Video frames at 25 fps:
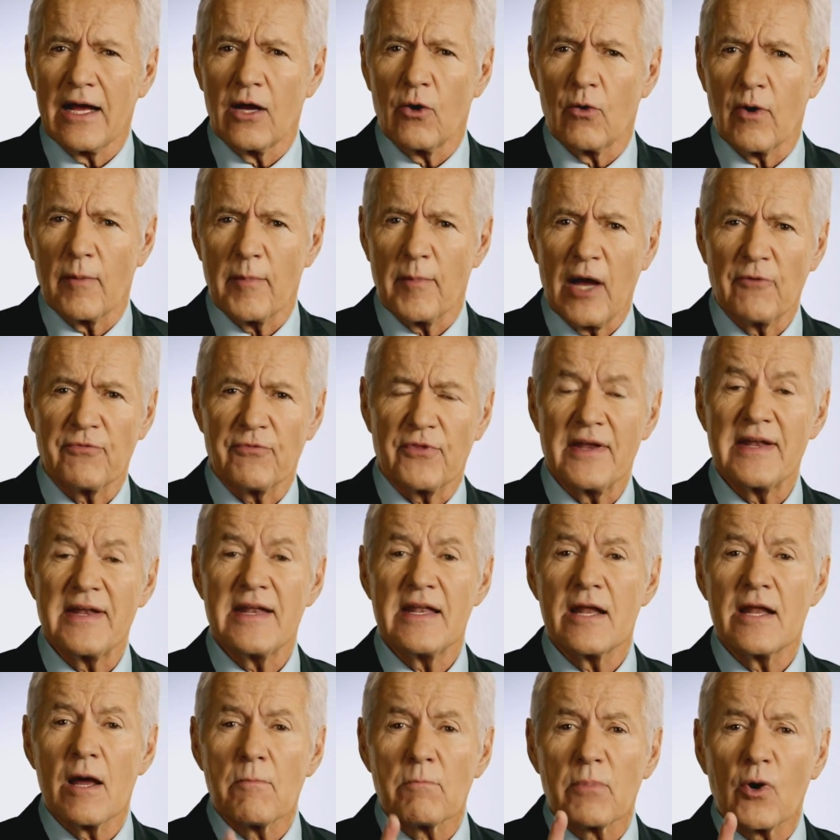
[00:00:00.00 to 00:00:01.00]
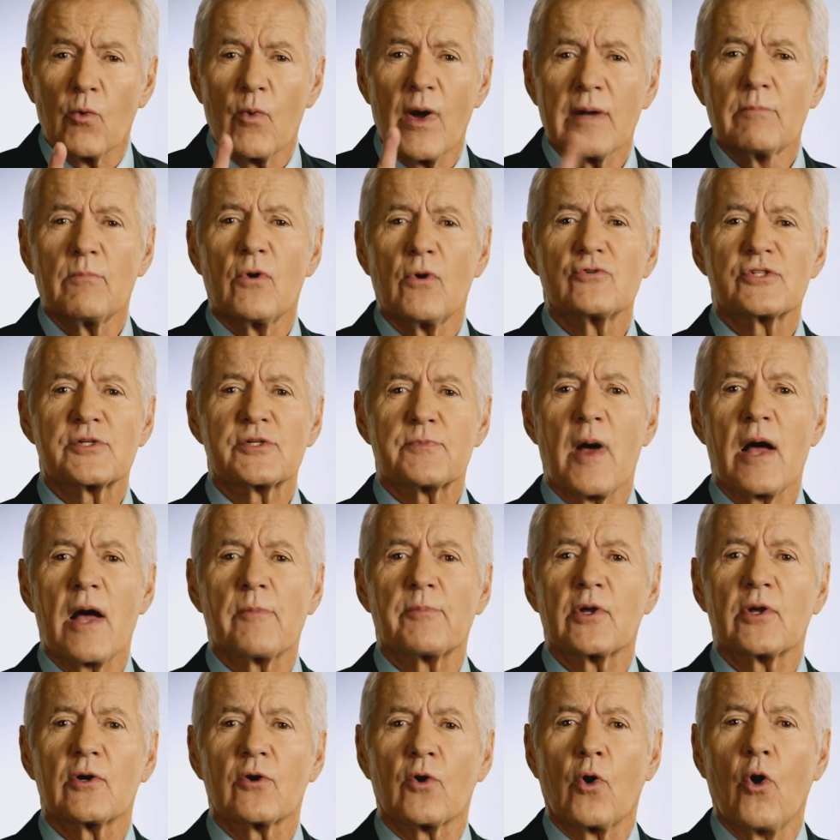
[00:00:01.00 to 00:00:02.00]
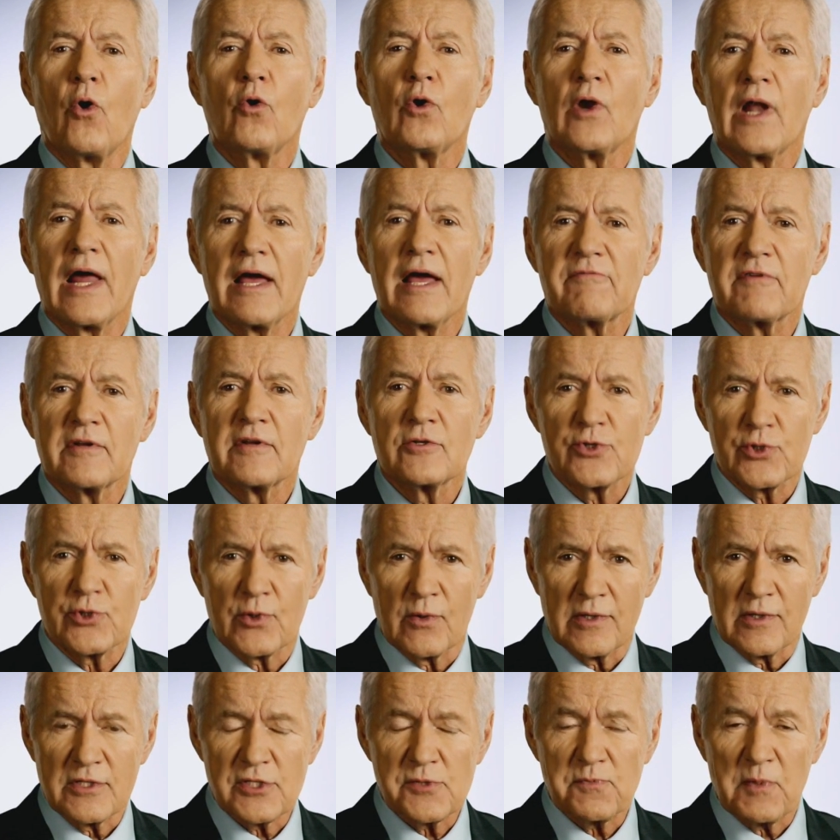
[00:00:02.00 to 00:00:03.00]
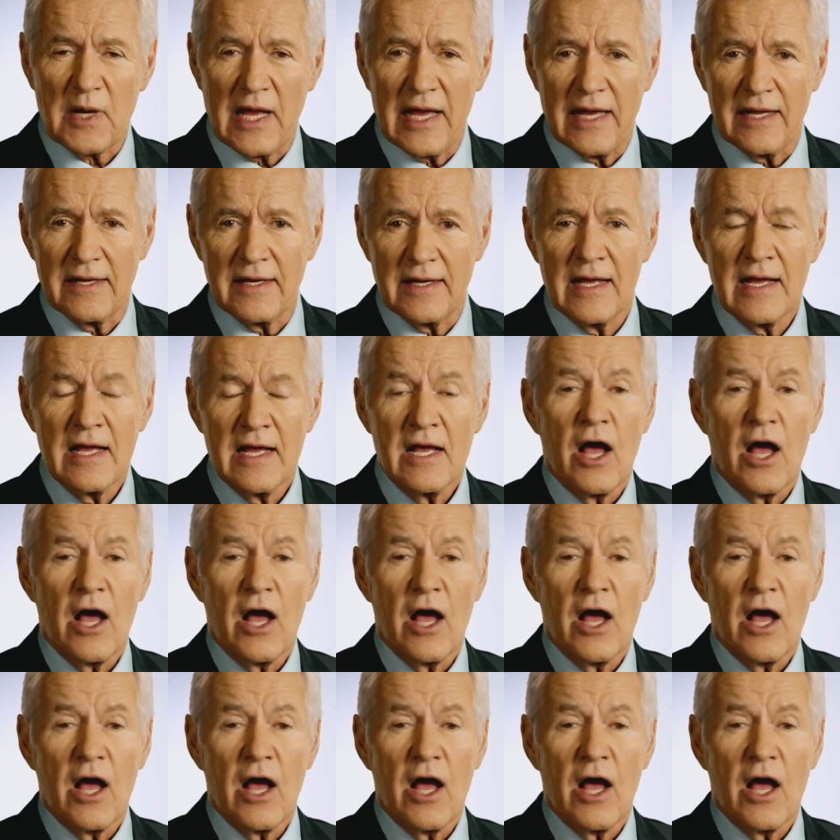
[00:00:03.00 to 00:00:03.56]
about the number one most popular whole life insurance plan,